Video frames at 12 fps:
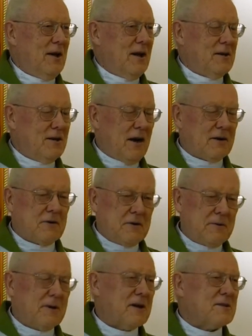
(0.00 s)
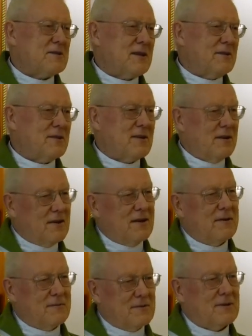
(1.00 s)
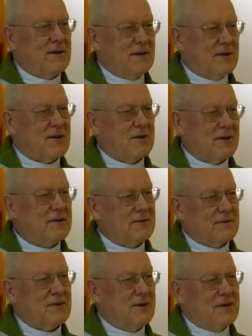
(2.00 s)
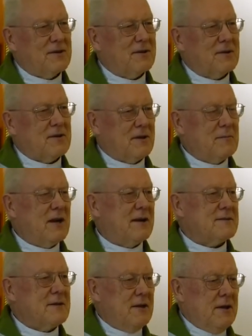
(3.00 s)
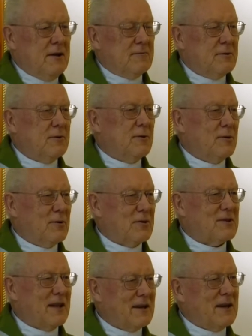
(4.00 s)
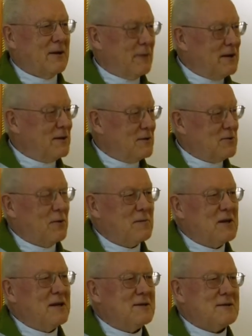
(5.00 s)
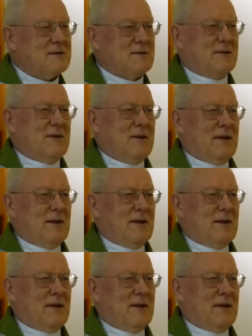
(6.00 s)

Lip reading: And there are cowards and real criminals who take advantage of this,